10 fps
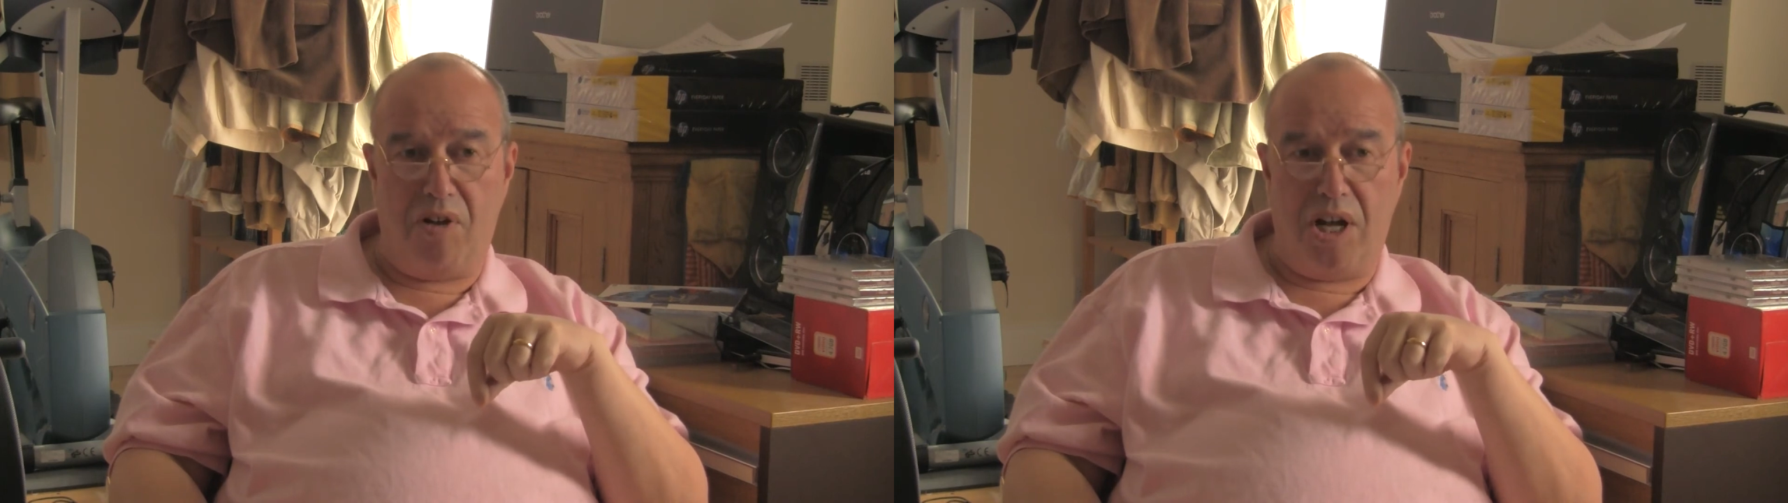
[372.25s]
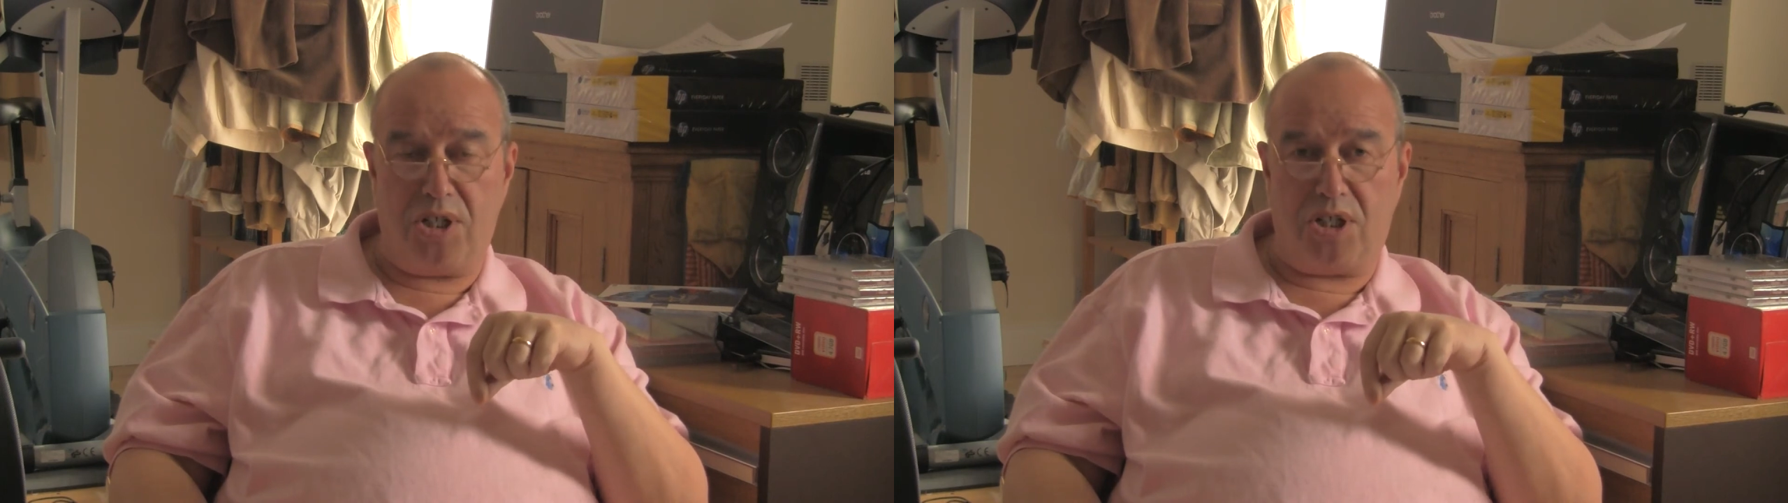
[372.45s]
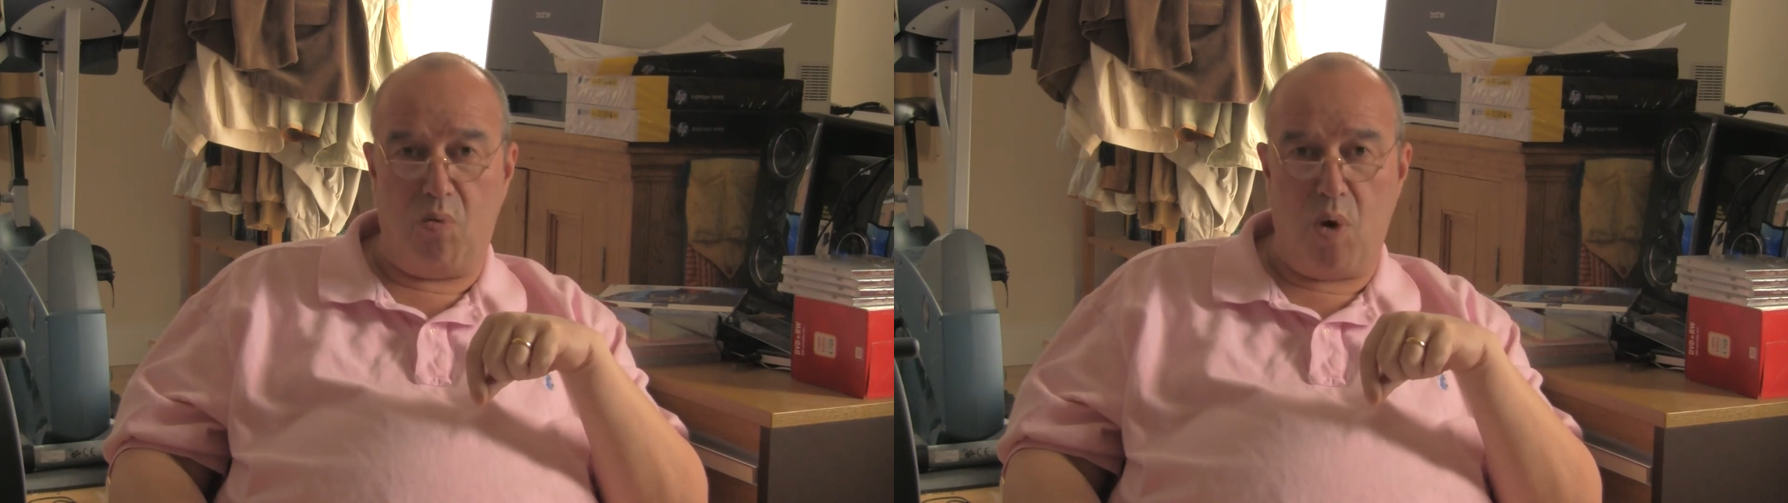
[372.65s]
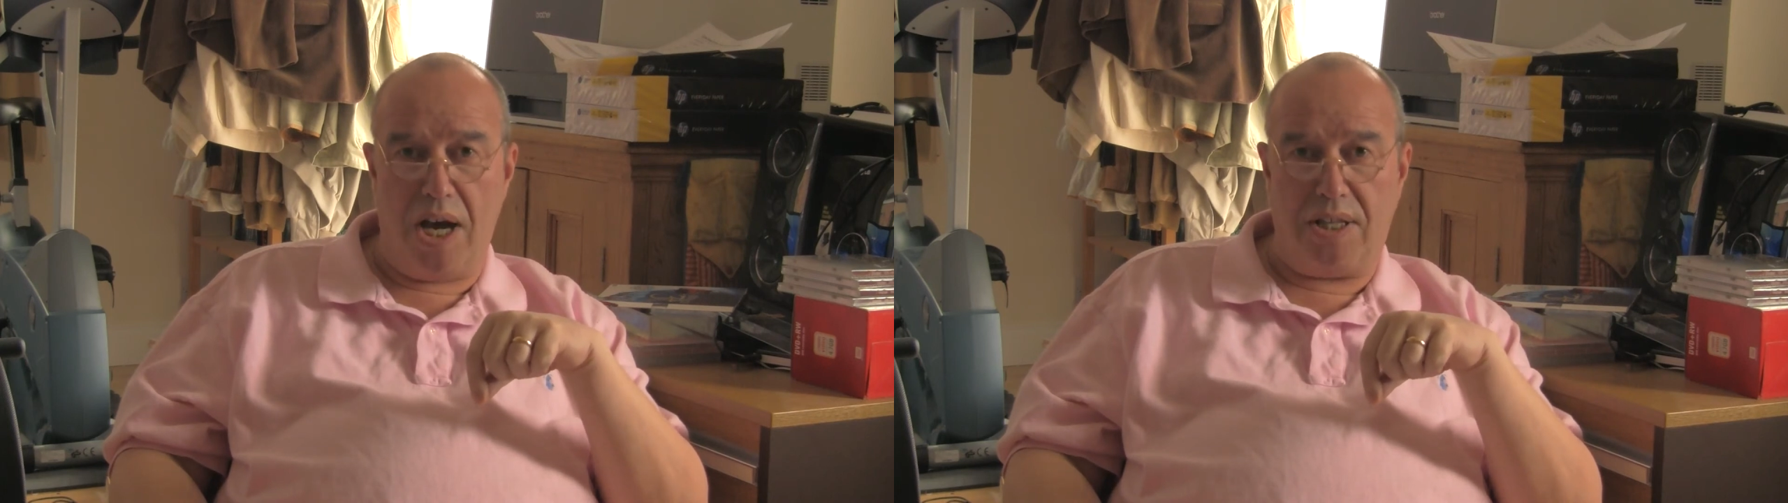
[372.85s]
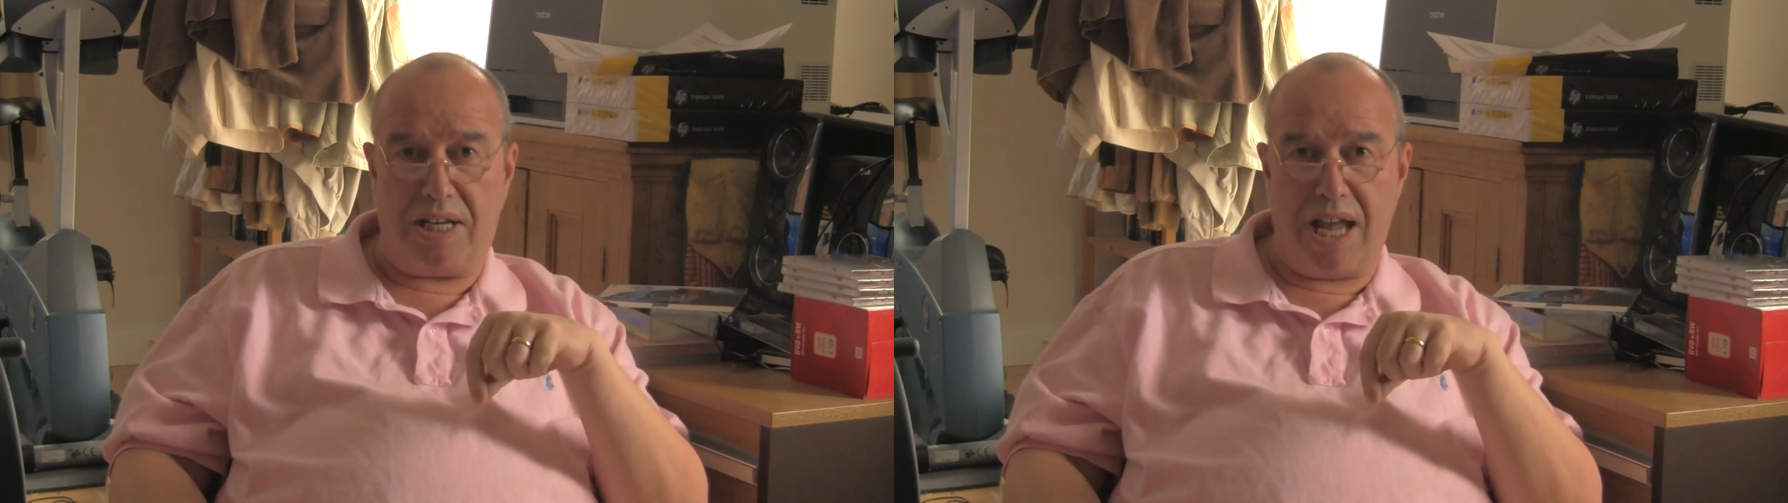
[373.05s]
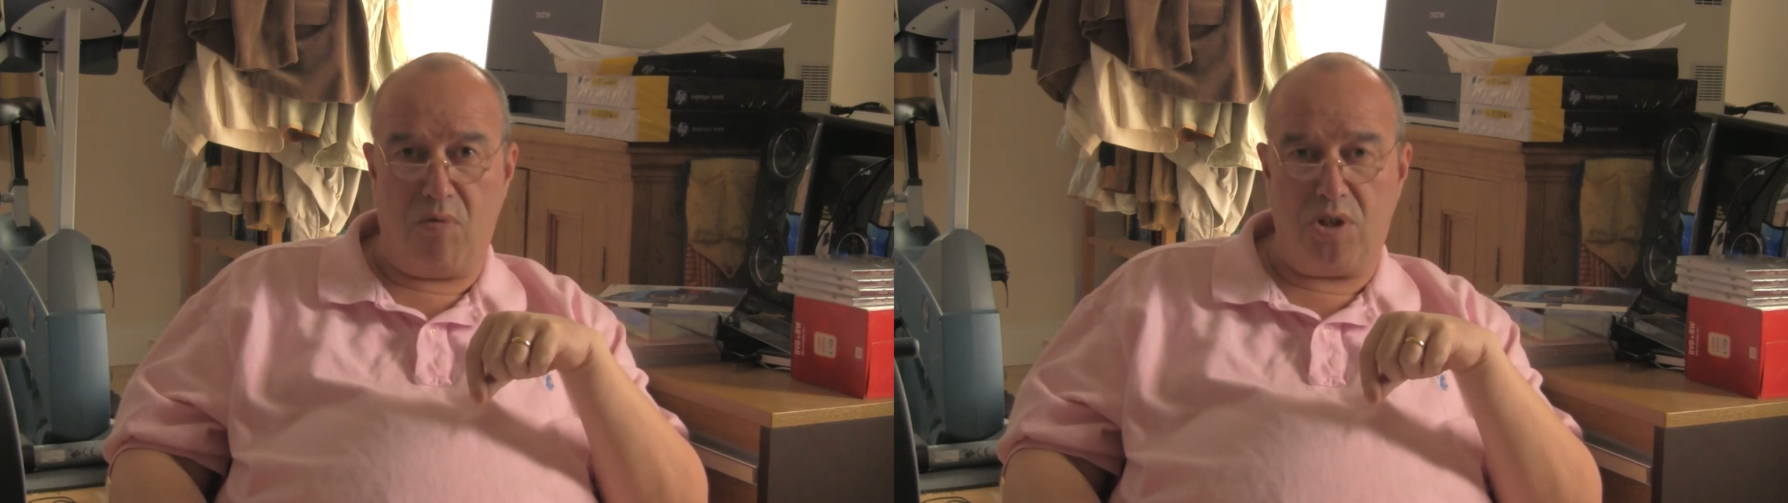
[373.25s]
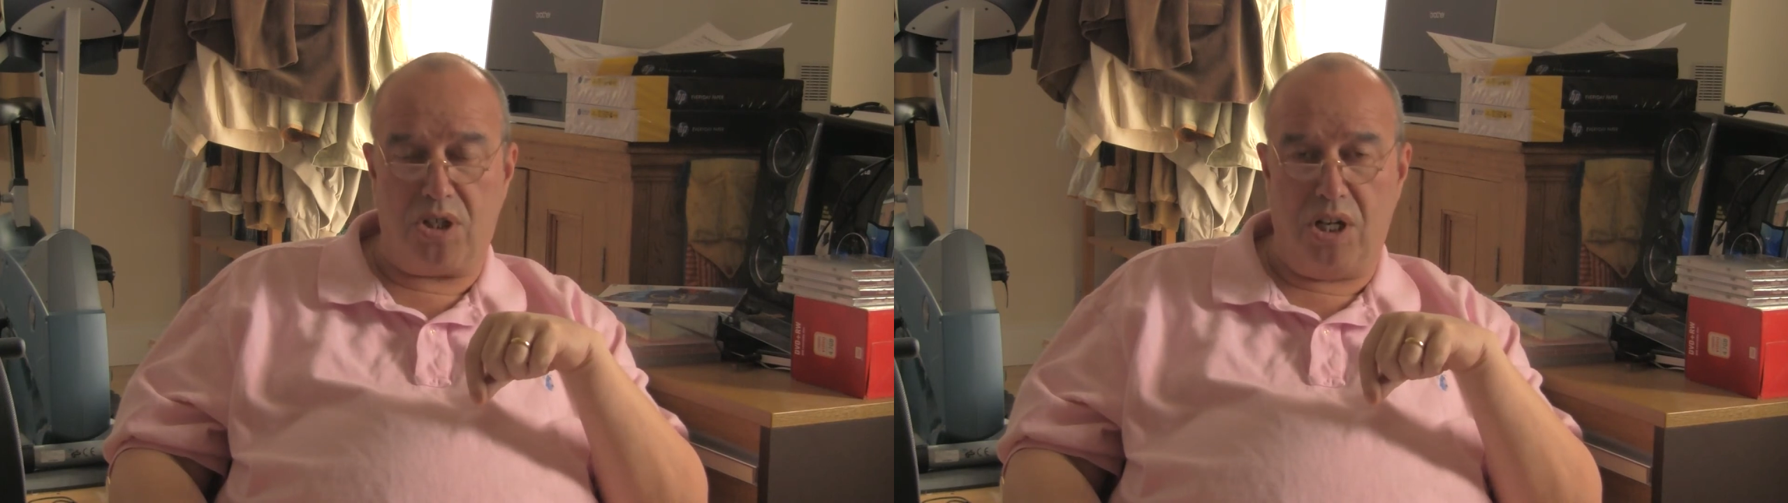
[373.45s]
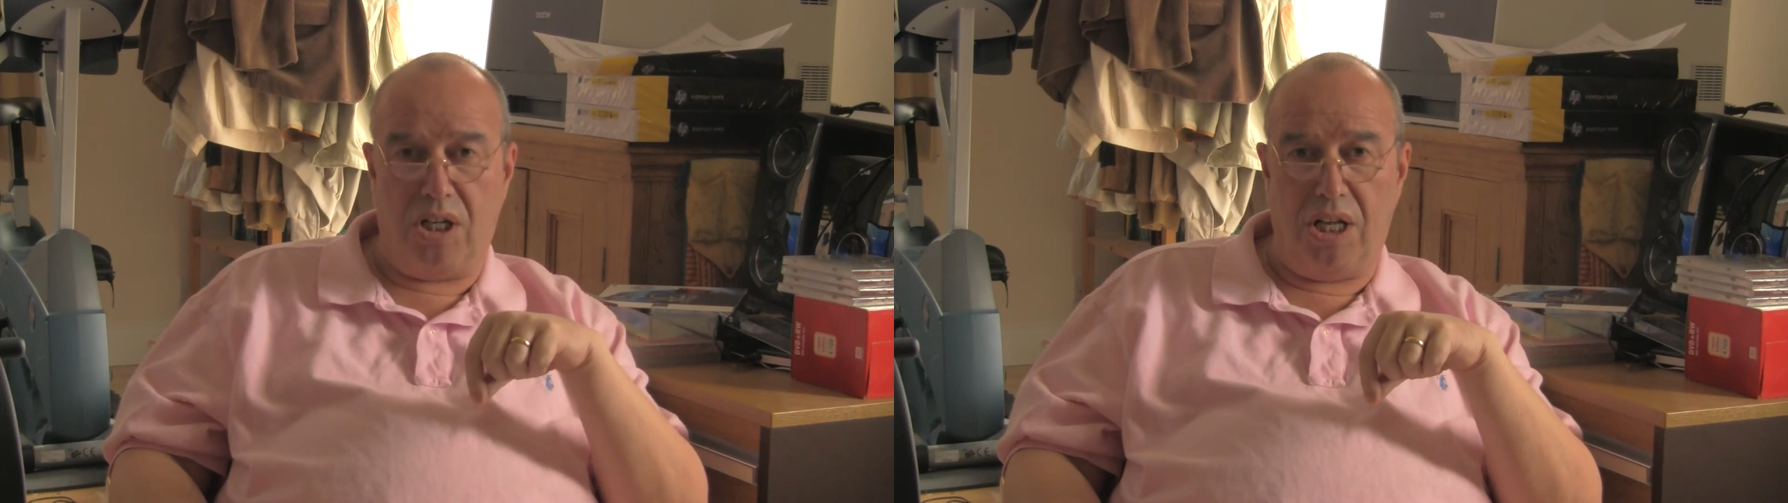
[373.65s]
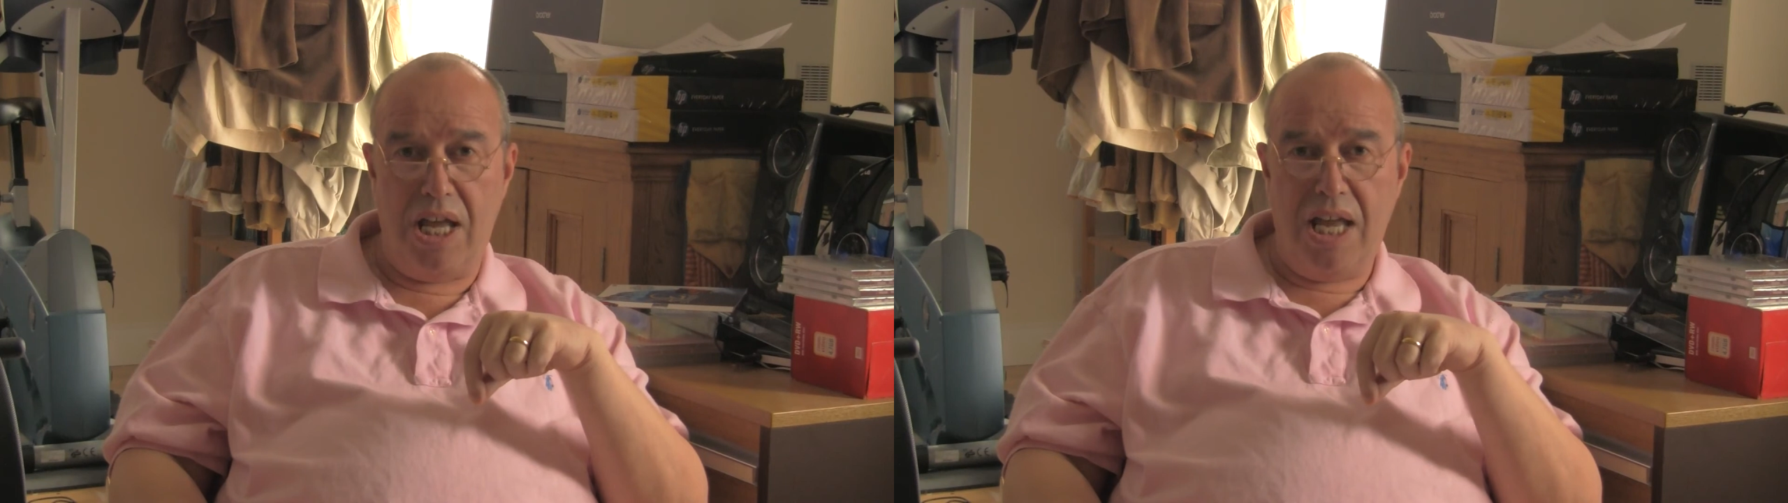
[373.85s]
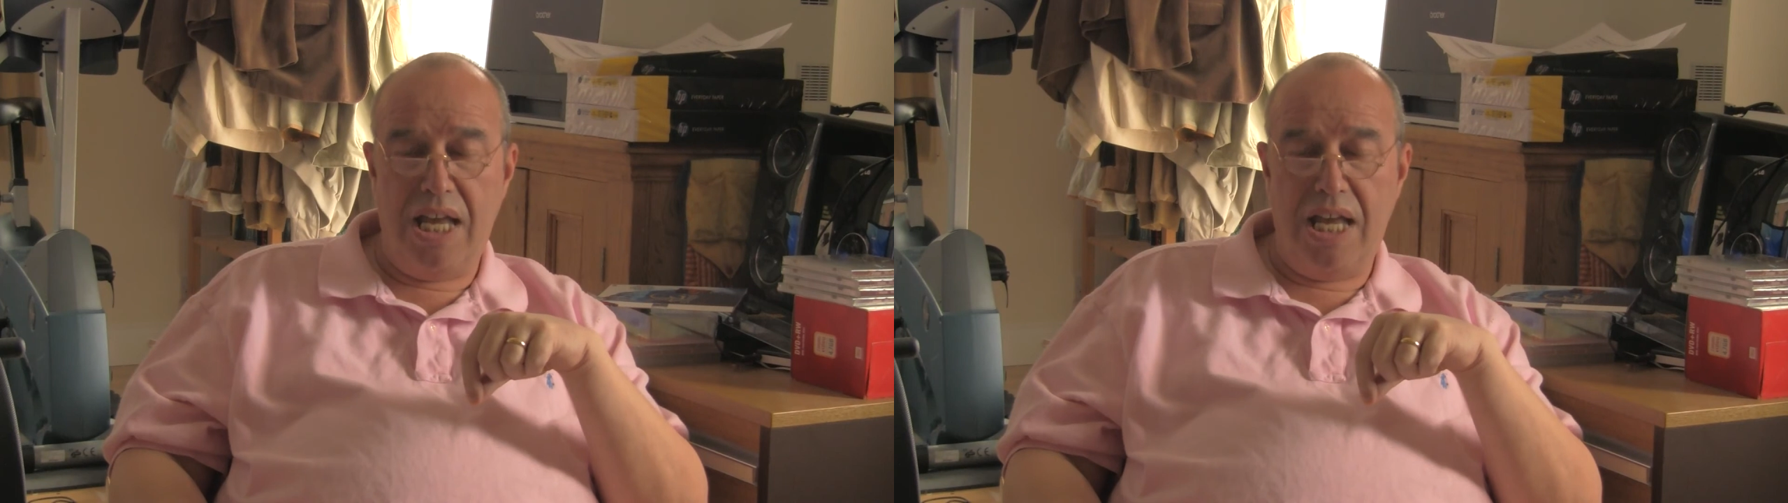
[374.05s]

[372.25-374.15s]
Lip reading: as to why the council